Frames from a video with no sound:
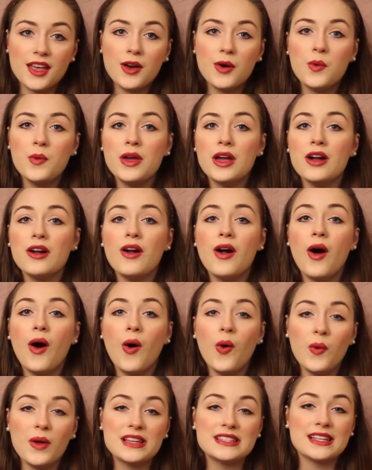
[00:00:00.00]
We are
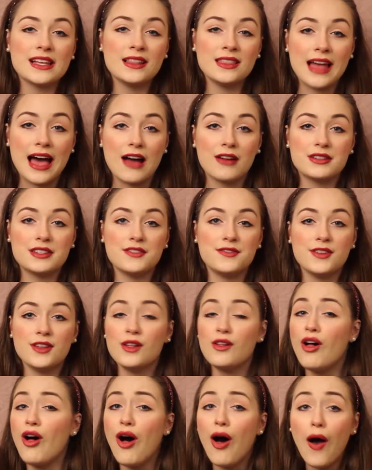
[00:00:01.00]
always allowed to
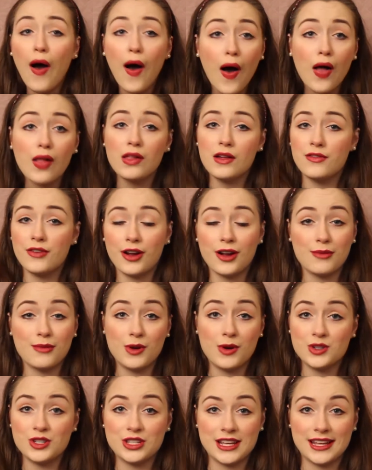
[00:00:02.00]
feel all of our
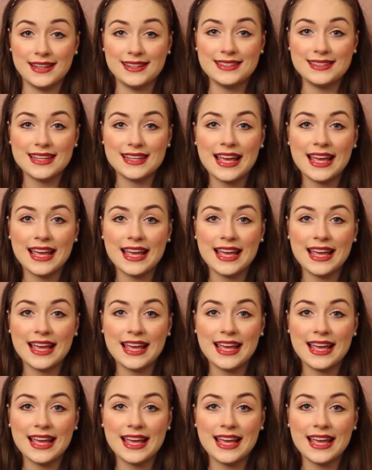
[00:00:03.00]
emotions